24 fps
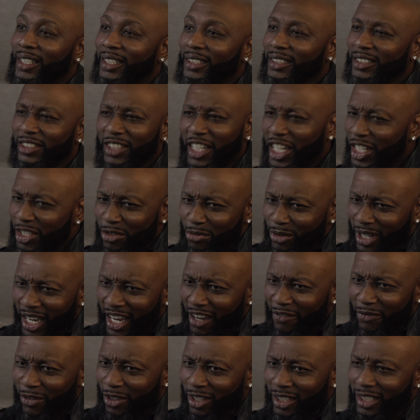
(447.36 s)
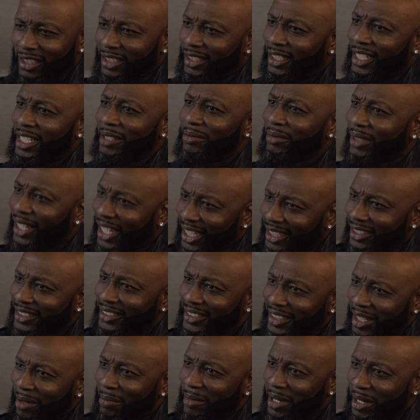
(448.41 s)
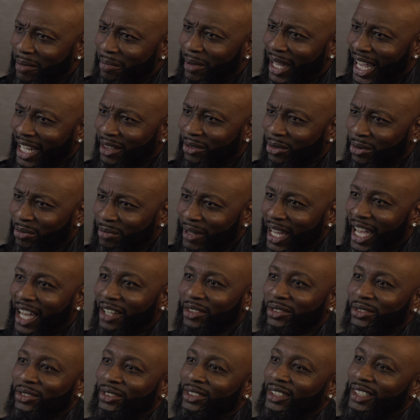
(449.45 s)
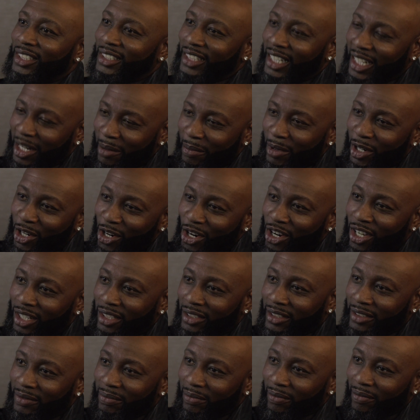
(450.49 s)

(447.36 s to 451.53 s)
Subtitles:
I was like, you can't fall asleep. Like, I'm in the bathroom now. So she's like, I'm gonna call her